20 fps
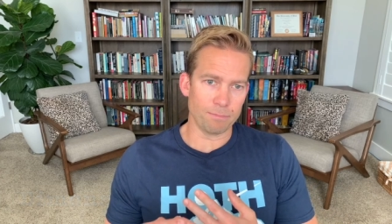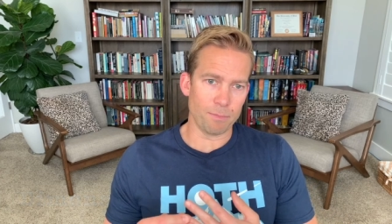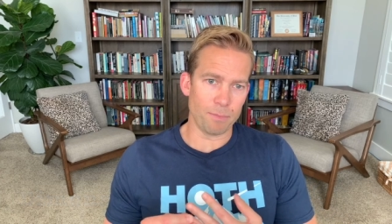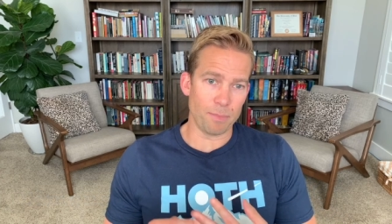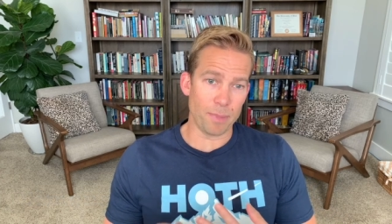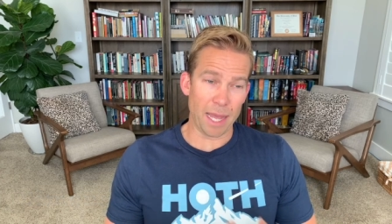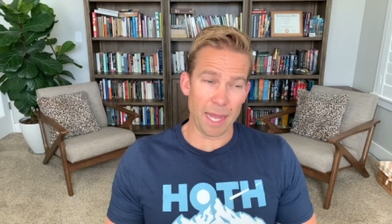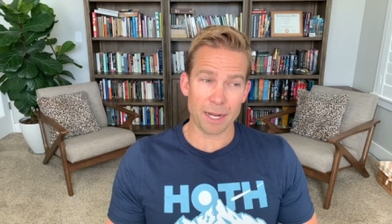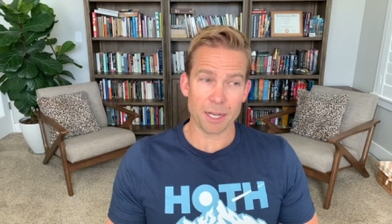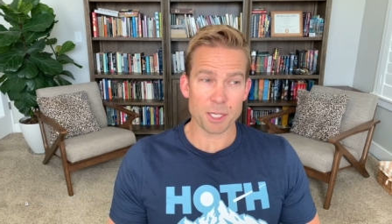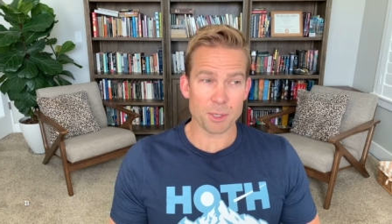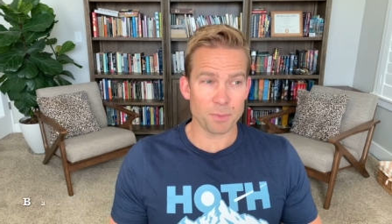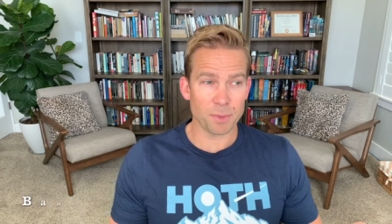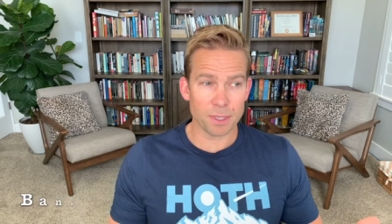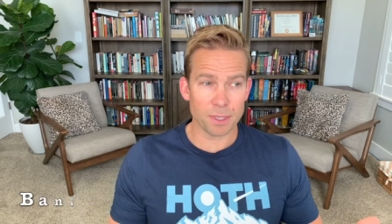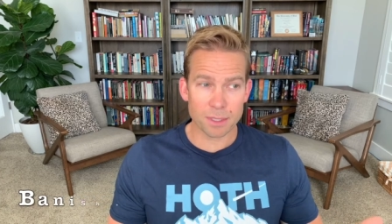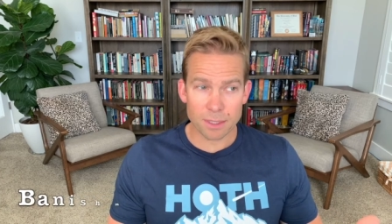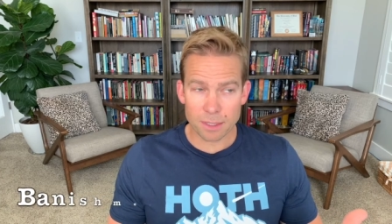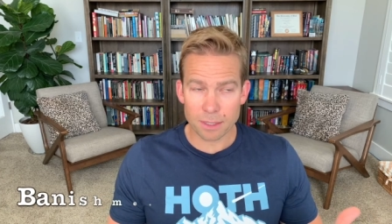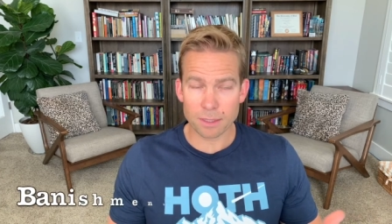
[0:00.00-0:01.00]

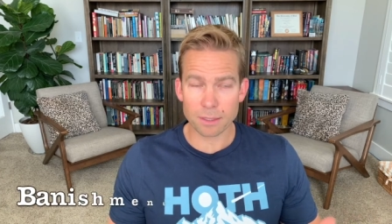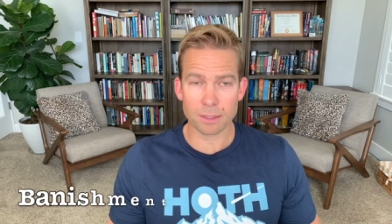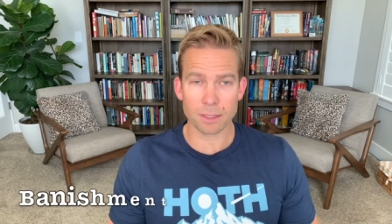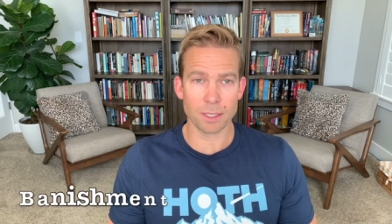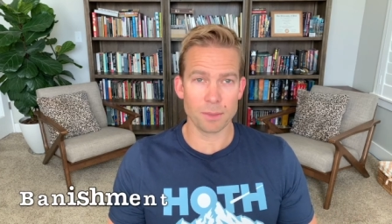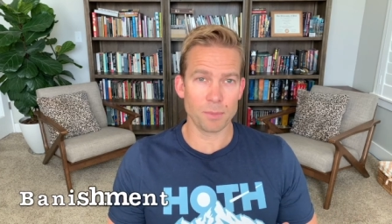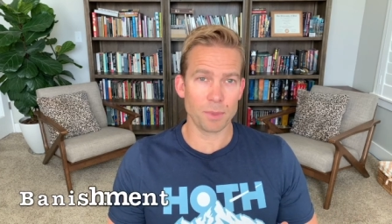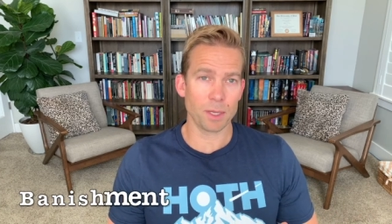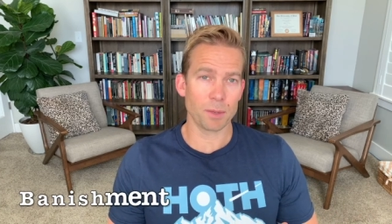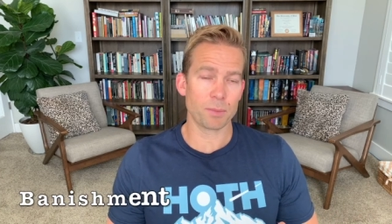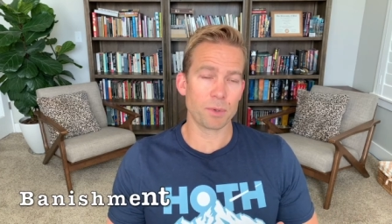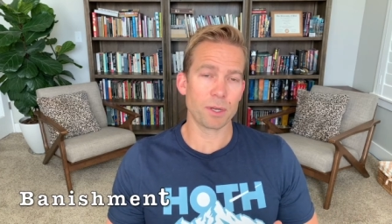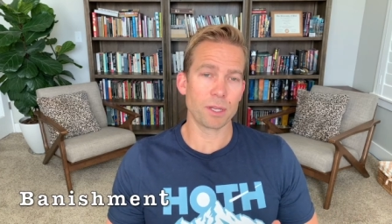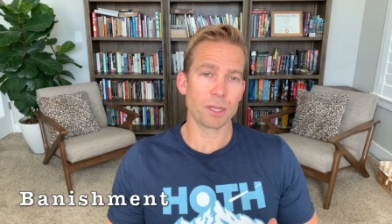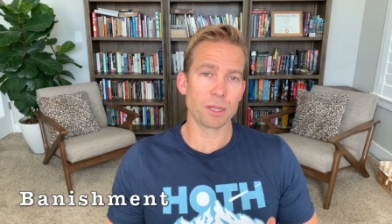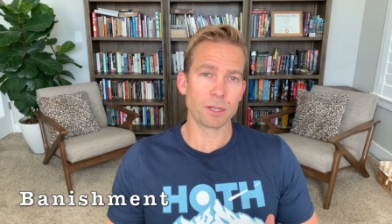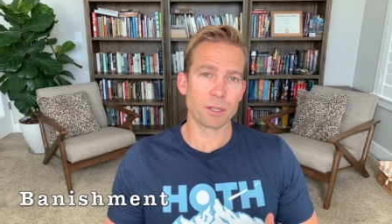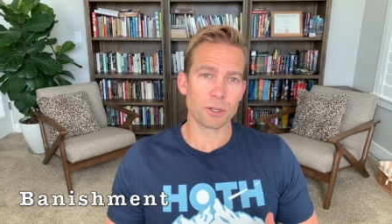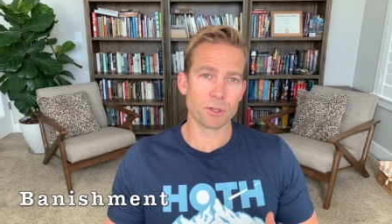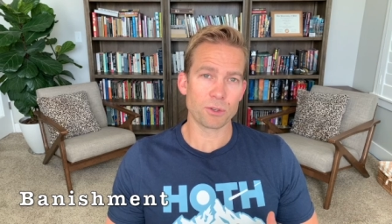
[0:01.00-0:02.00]
Banishment can be a pretty
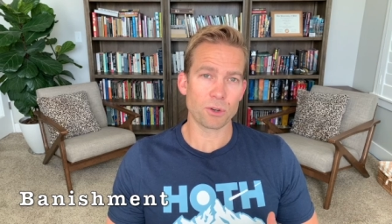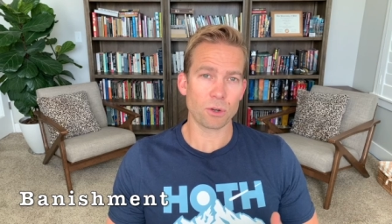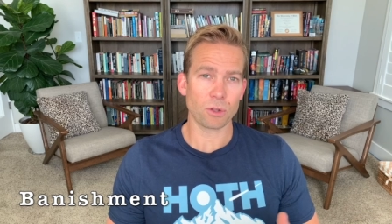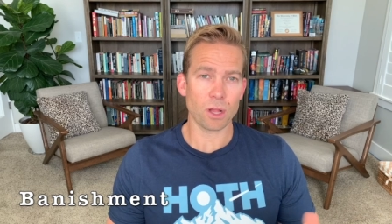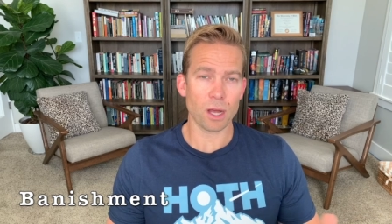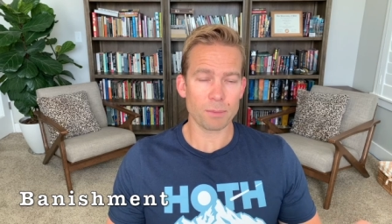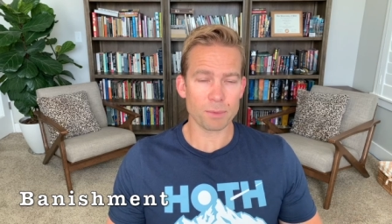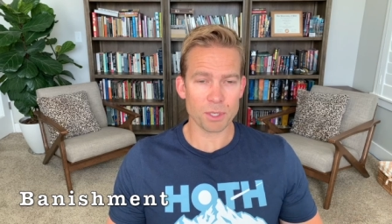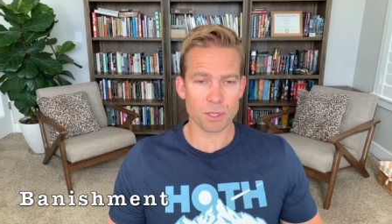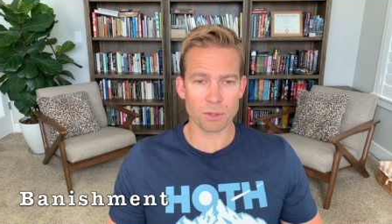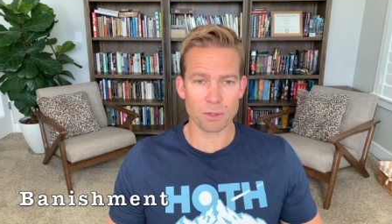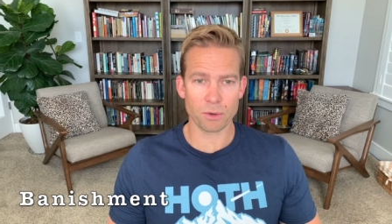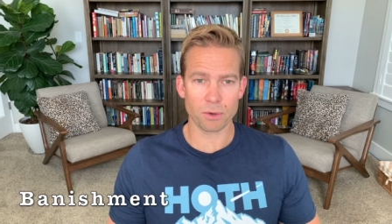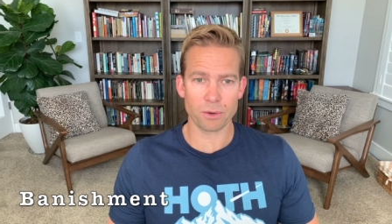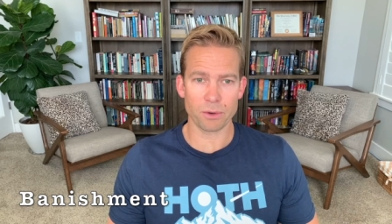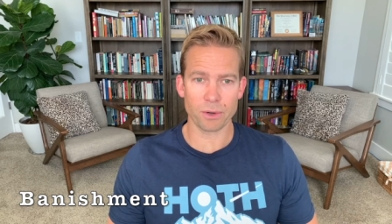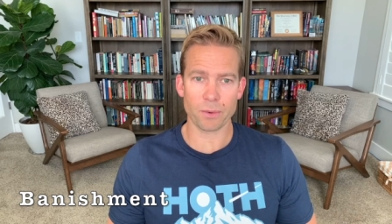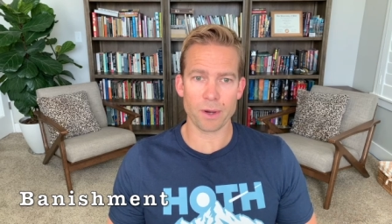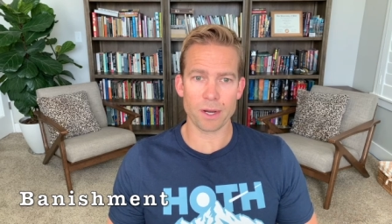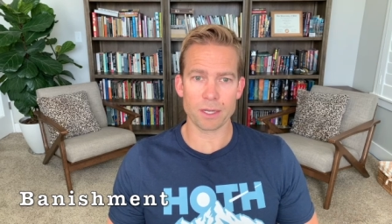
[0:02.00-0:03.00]
good control option, though it
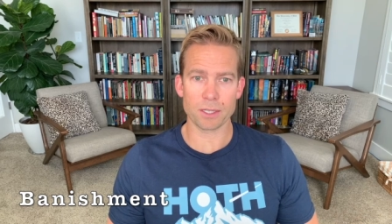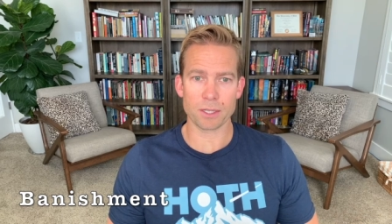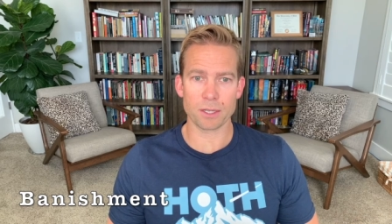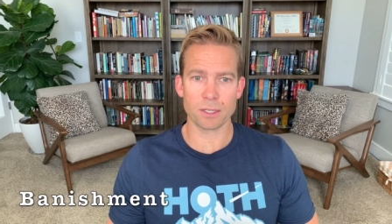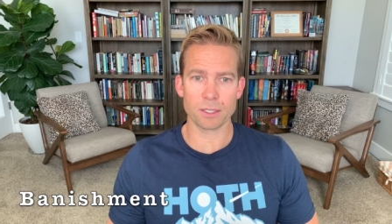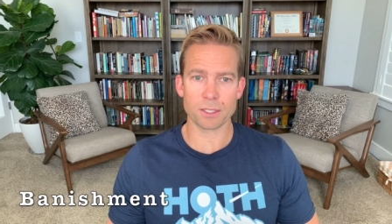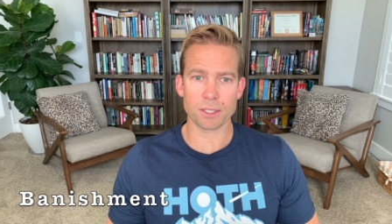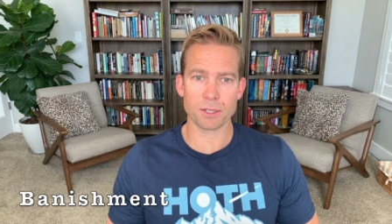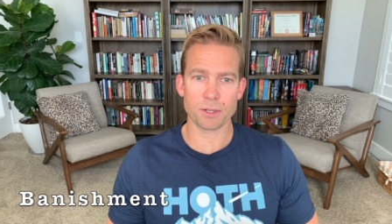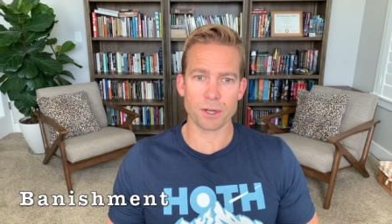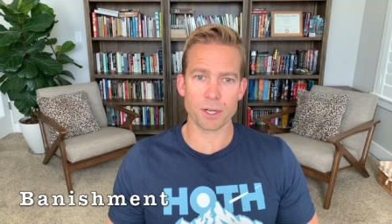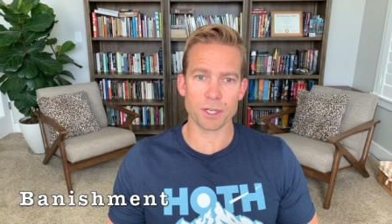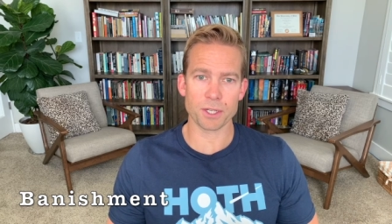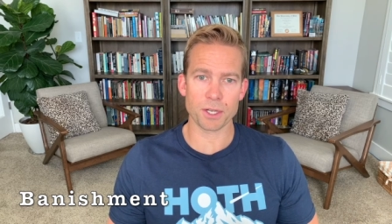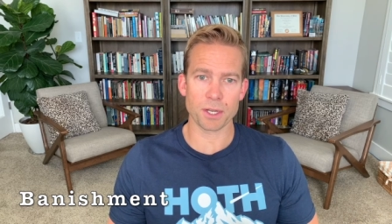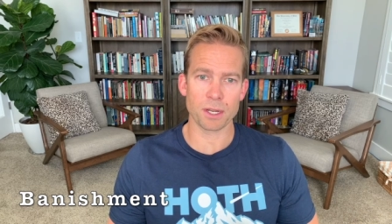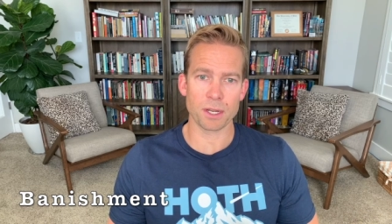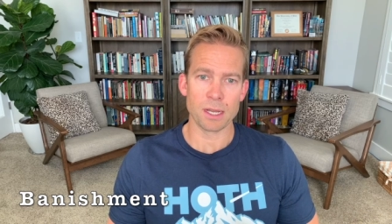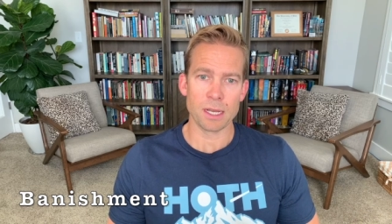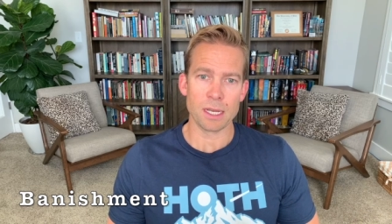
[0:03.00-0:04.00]
requires concentration.